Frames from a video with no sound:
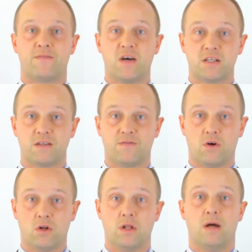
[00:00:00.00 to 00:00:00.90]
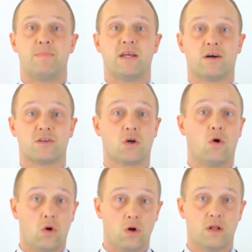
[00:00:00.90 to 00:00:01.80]
First of all, because
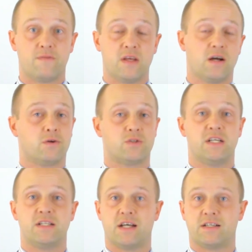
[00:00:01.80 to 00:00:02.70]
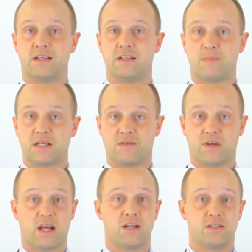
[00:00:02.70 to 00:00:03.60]
all of the old GCSE
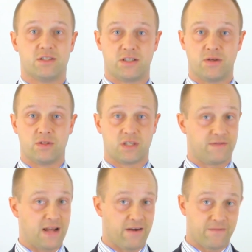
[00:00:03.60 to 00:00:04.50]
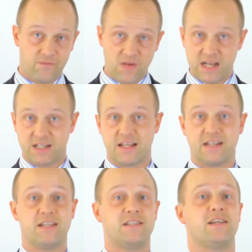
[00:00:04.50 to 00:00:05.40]
specification students have now finished their
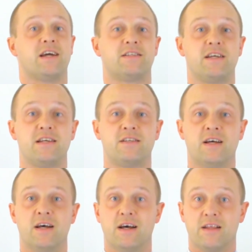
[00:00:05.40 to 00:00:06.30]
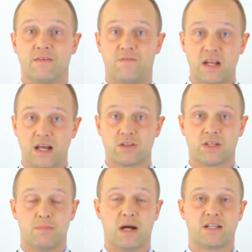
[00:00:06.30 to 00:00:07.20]
GCSEs, the
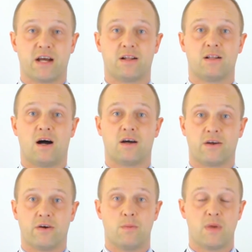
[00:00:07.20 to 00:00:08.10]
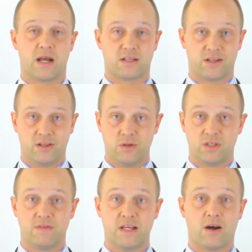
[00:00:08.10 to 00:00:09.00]
videos on my channel are going to be
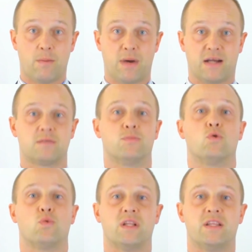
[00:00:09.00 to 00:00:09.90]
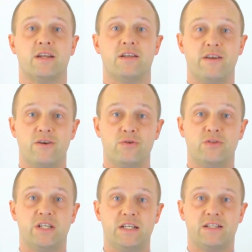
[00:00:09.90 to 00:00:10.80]
exclusively compatible with the new
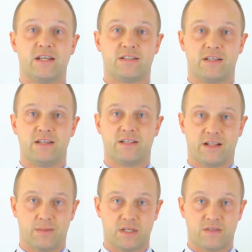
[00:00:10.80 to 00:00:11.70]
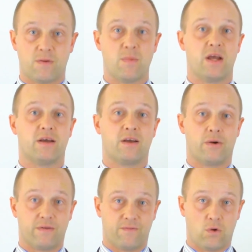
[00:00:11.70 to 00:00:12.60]
GCSE syllabus from here
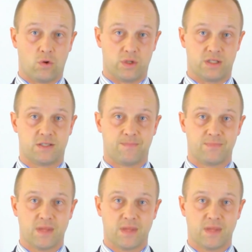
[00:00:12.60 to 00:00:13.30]
going forwards.